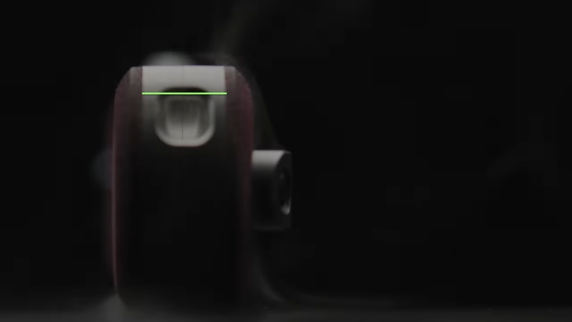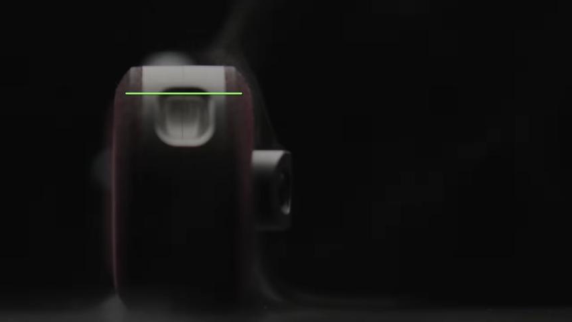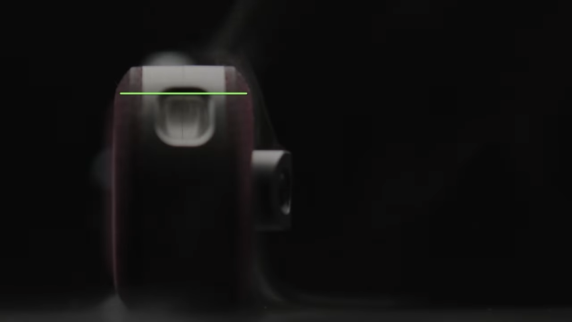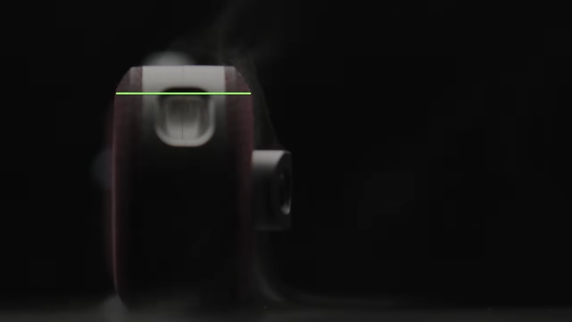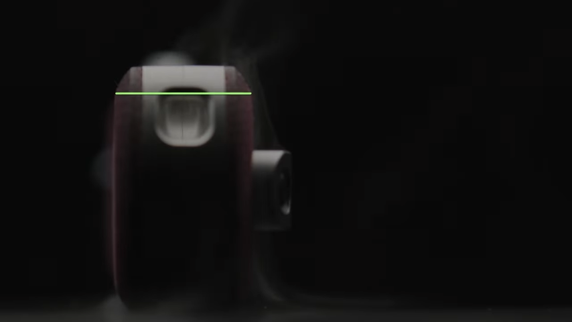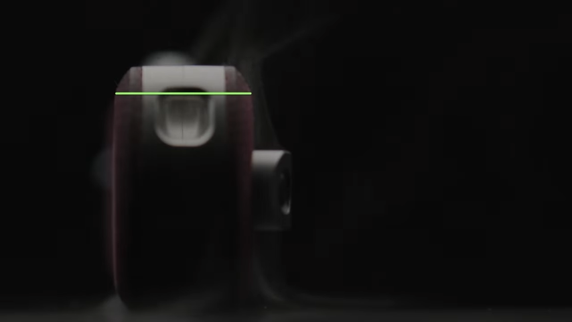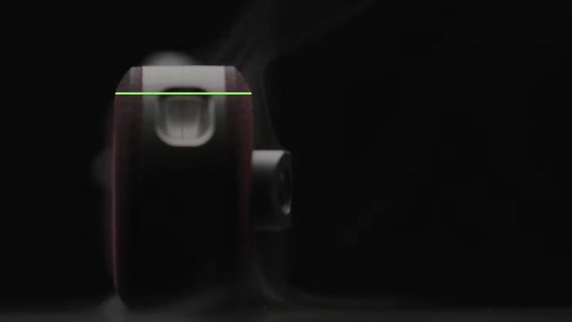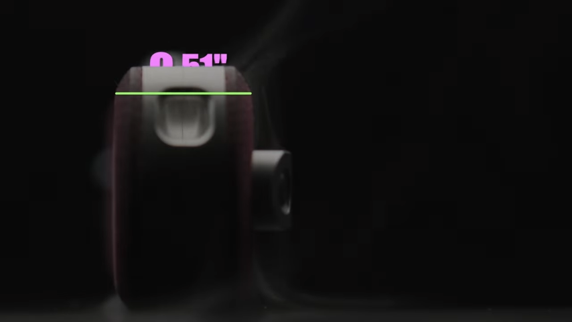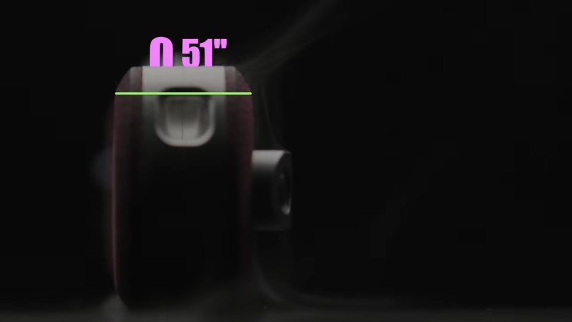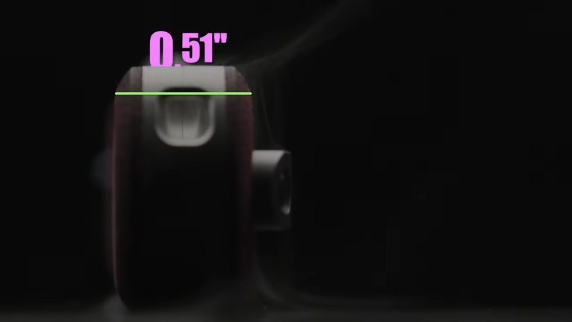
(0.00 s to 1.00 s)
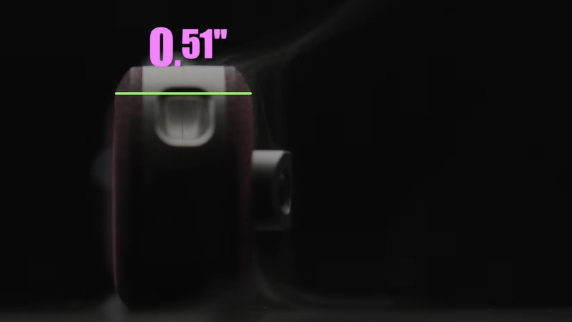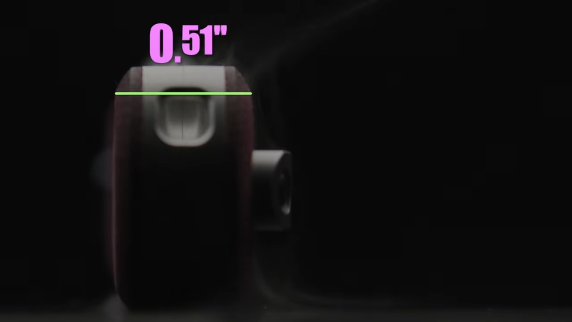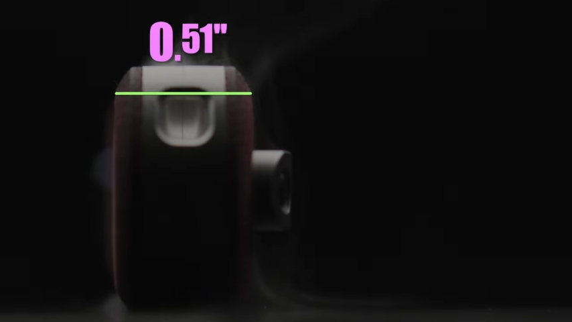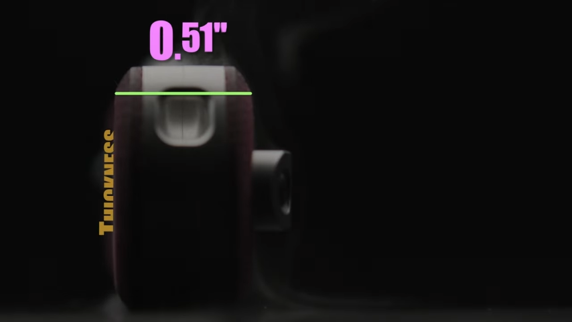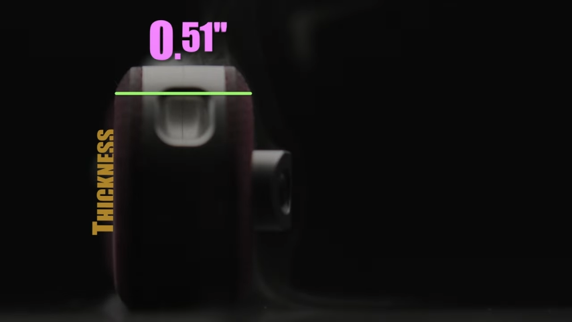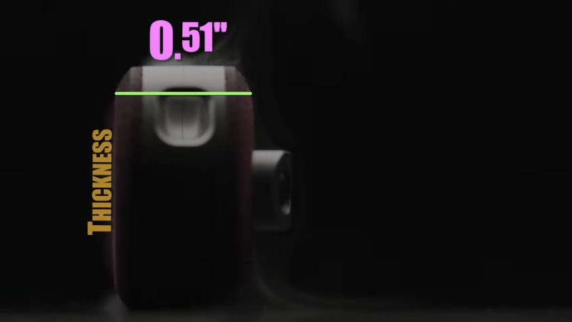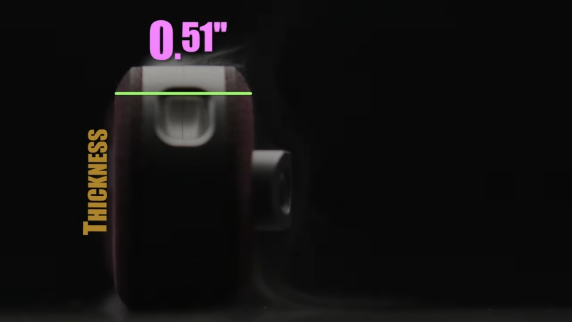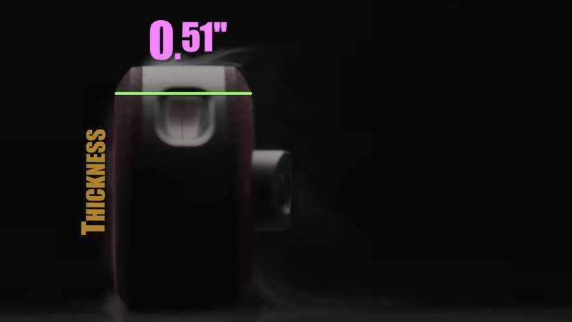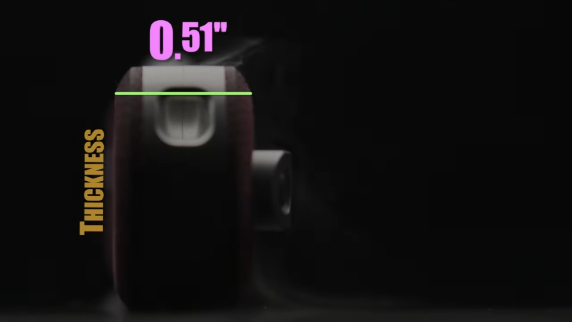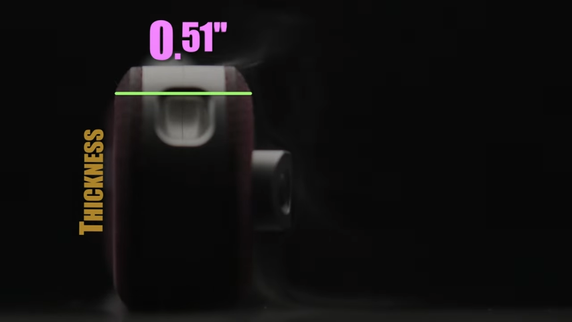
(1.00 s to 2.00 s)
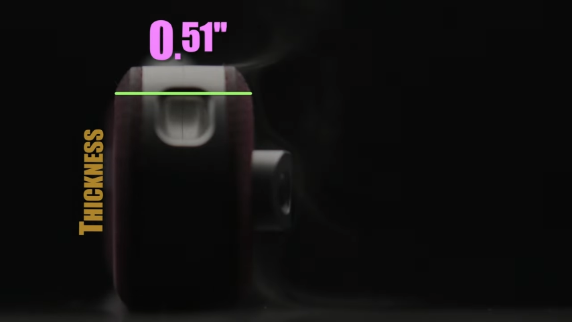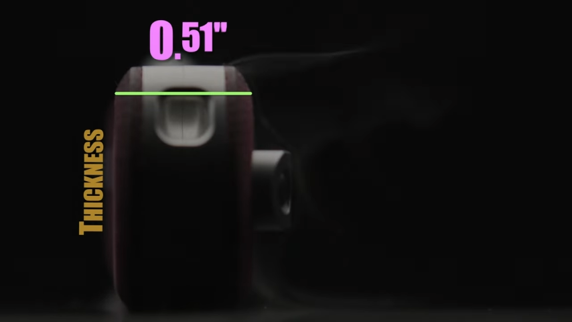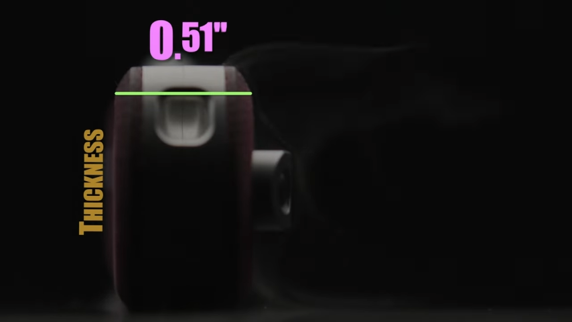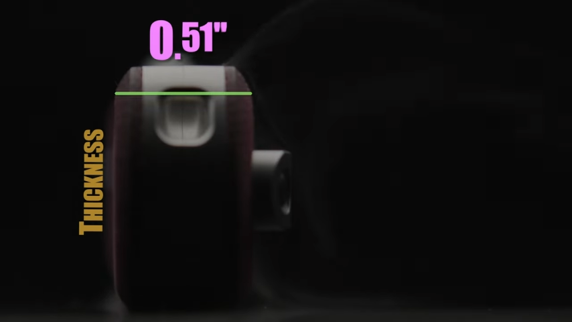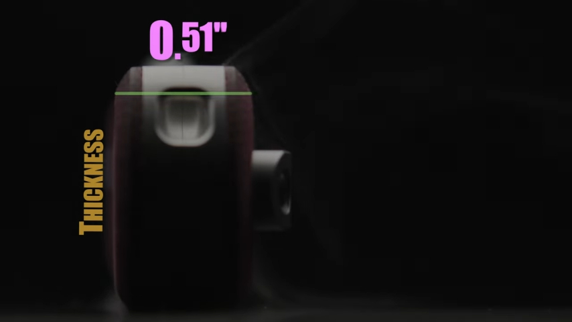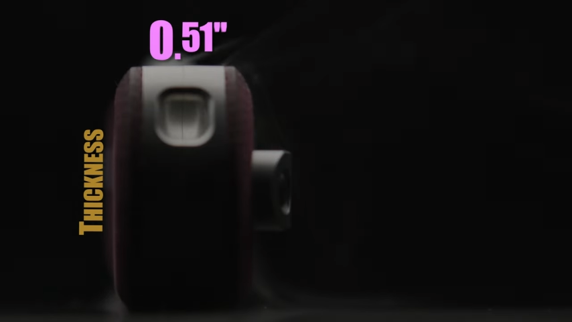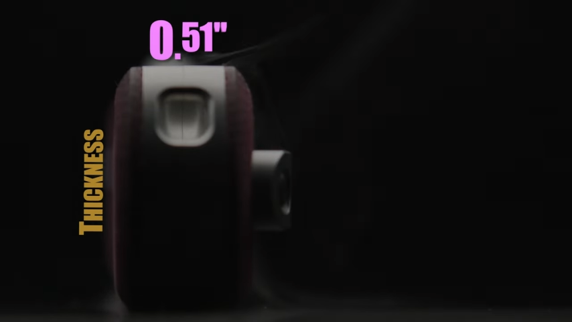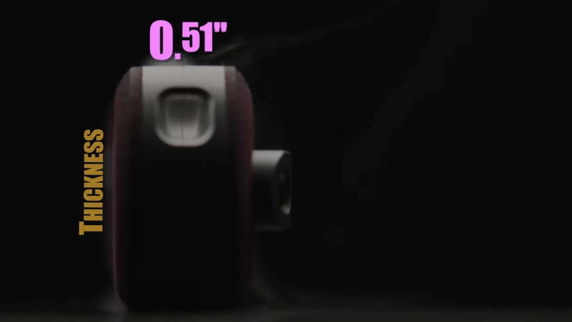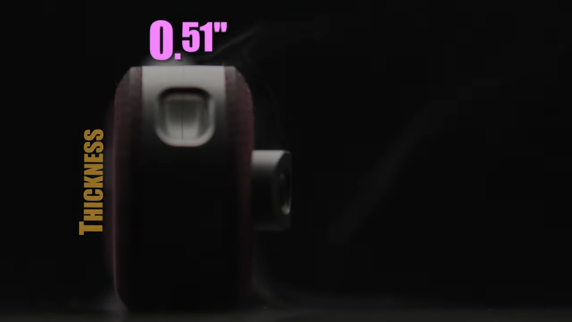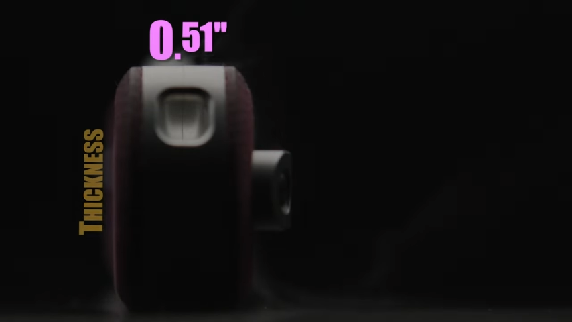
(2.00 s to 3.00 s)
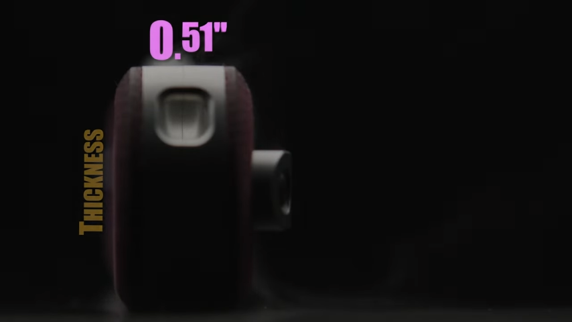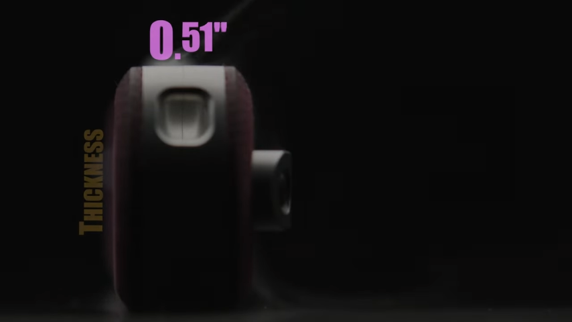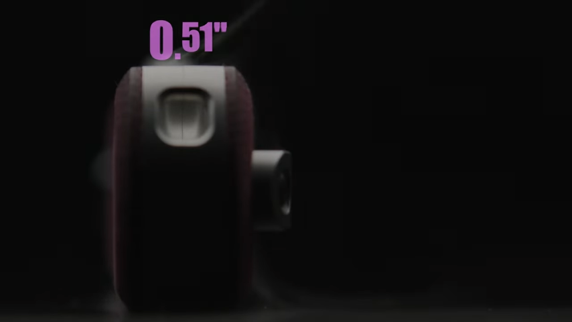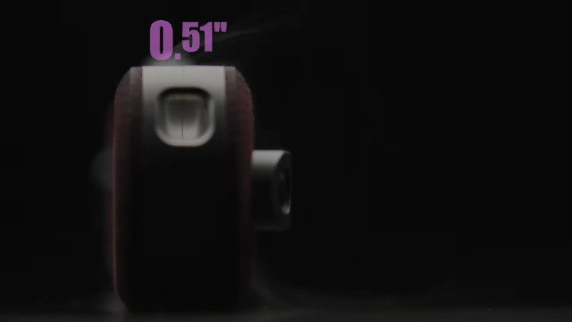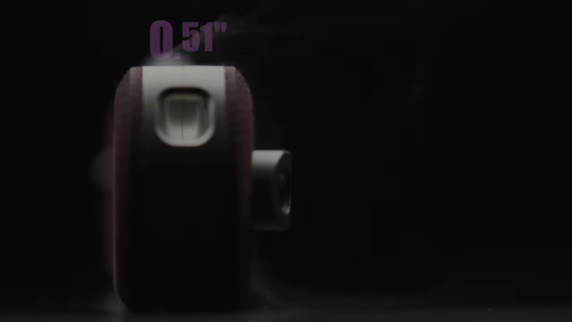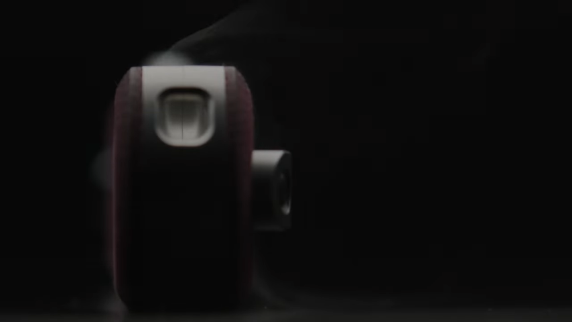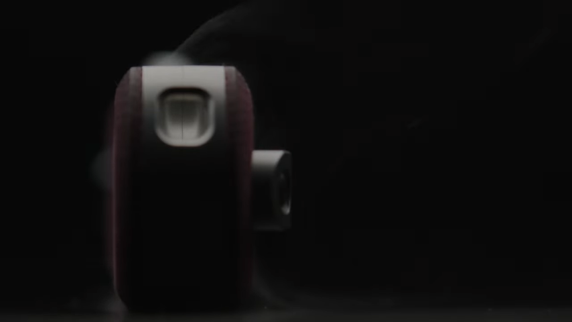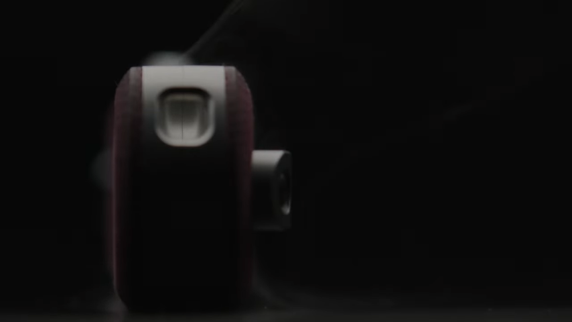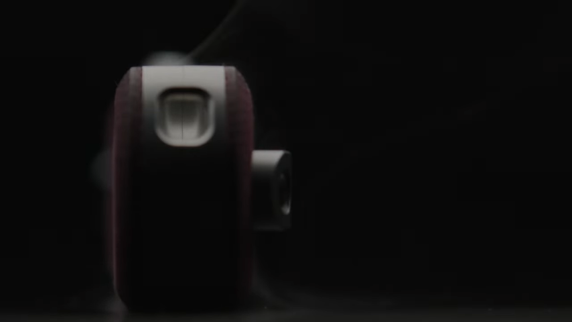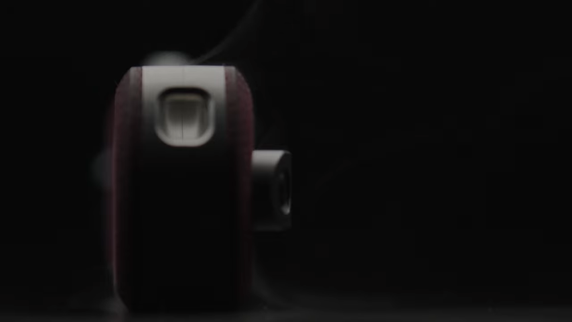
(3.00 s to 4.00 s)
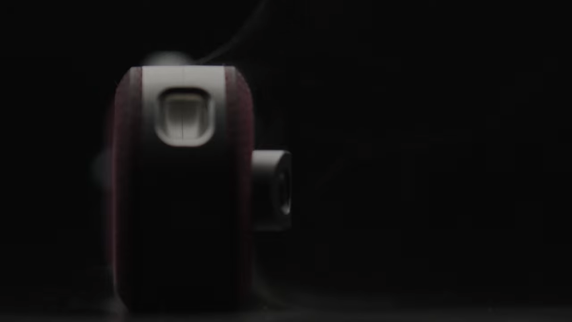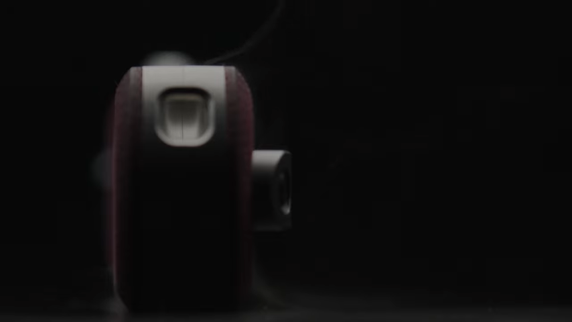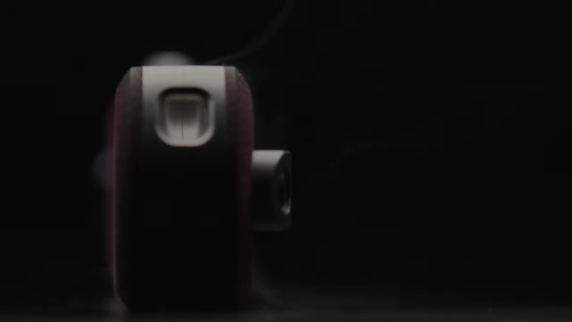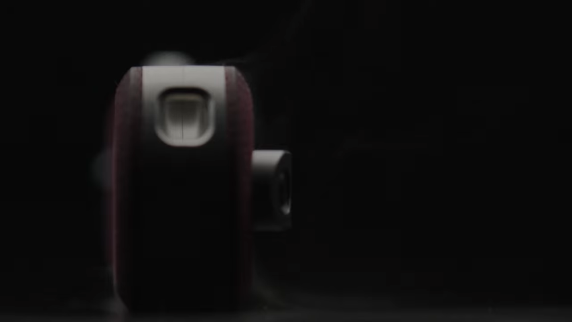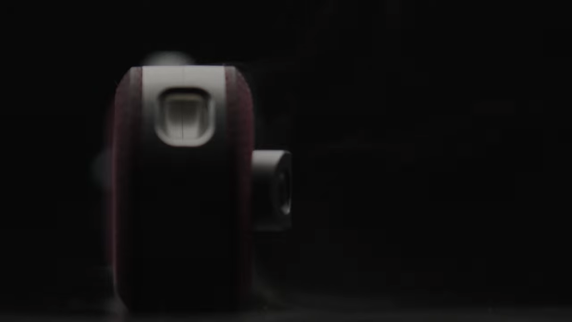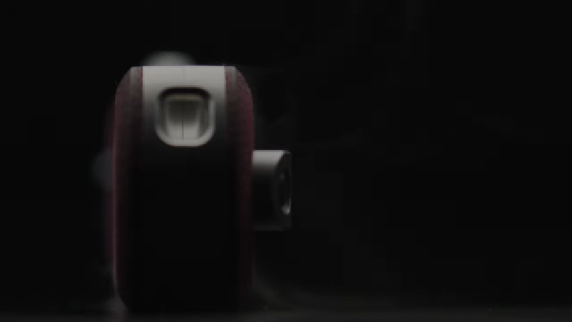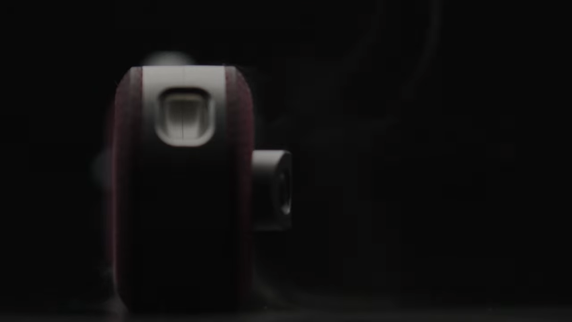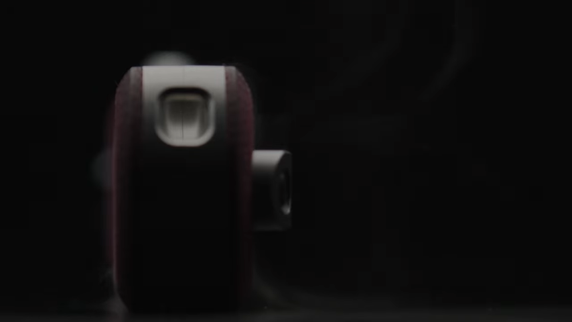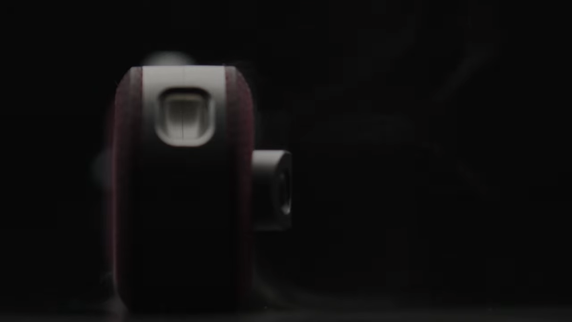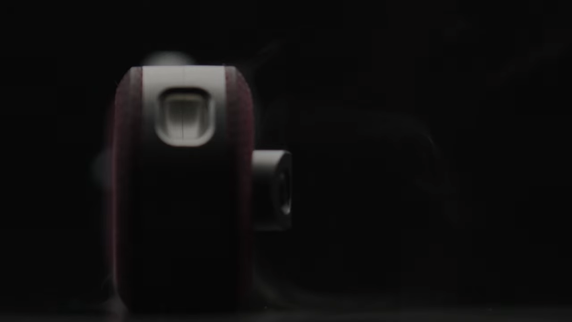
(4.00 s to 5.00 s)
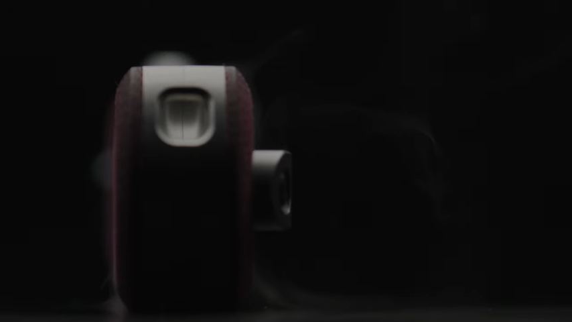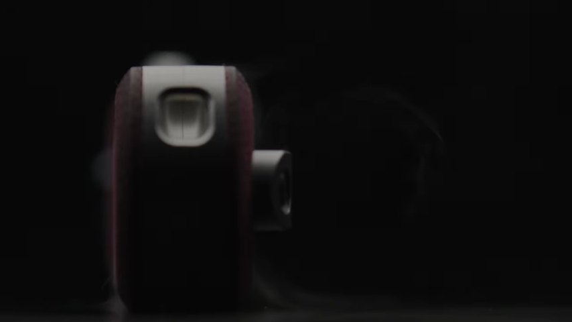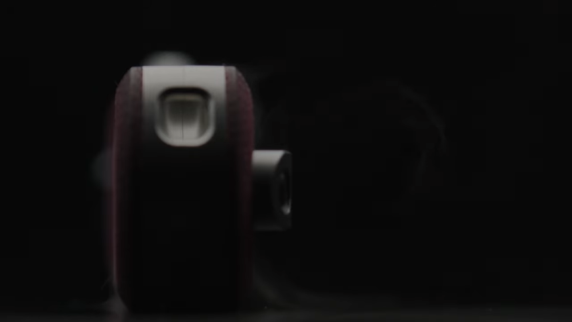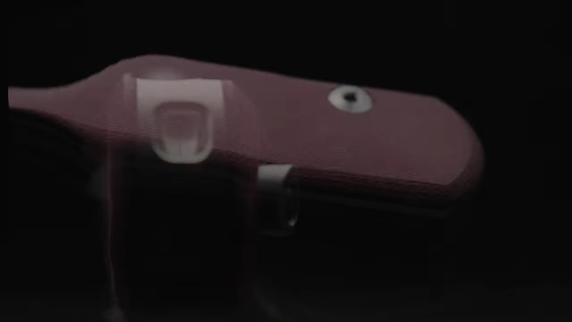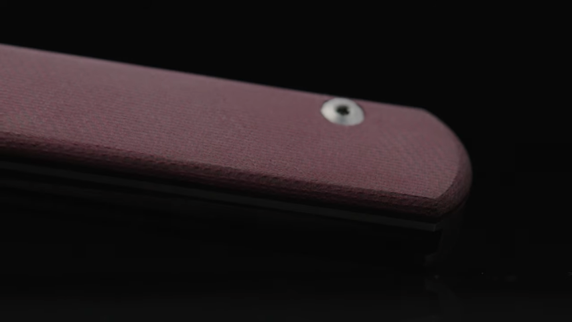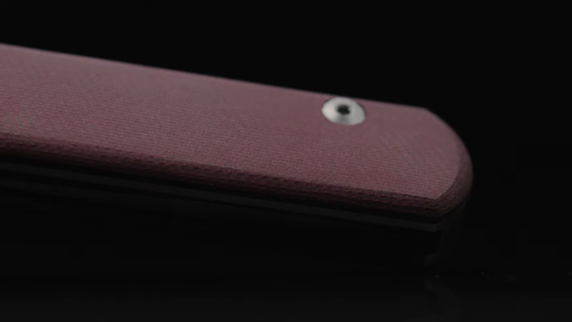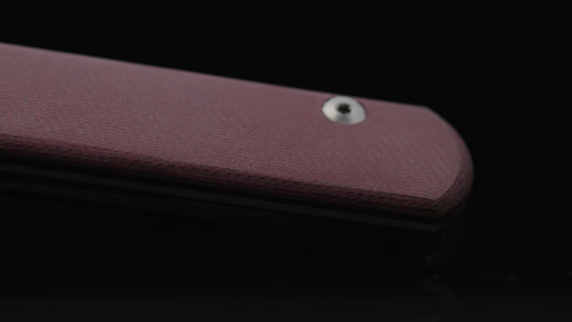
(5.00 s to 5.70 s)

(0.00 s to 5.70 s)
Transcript: No face is visible, so there are no lips to read.